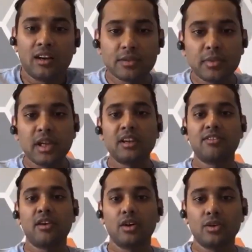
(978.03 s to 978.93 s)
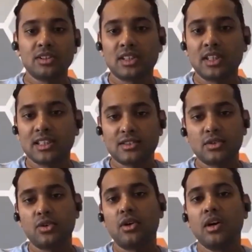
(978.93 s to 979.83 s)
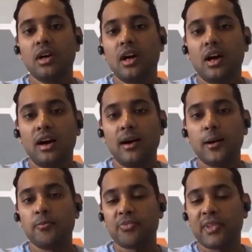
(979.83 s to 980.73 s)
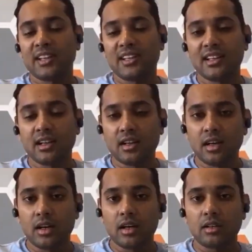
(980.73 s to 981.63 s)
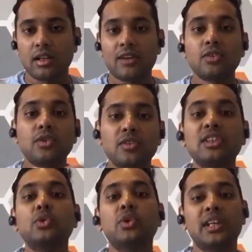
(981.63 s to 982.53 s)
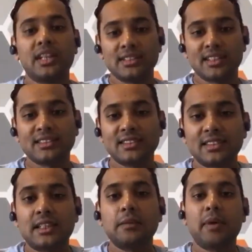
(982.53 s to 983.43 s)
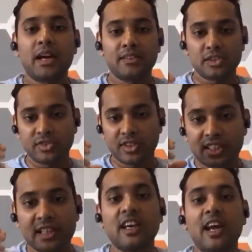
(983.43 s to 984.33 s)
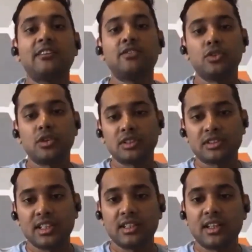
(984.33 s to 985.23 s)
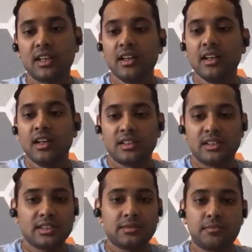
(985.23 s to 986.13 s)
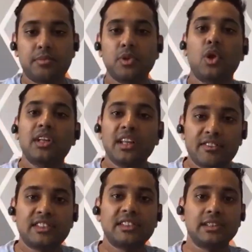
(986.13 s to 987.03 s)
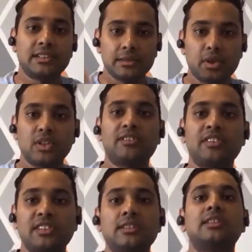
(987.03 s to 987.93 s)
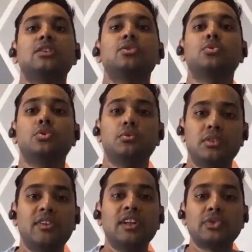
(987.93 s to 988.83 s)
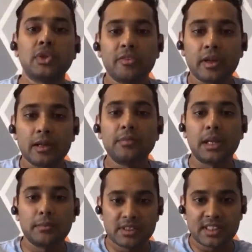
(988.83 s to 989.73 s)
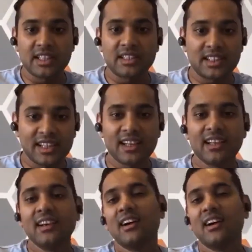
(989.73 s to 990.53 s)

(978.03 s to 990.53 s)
500,000 followers, right? So I think that was one of the unique insights that the team had, which was very design focused rather than just purely efficiency, because efficiency eventually become table stakes, right?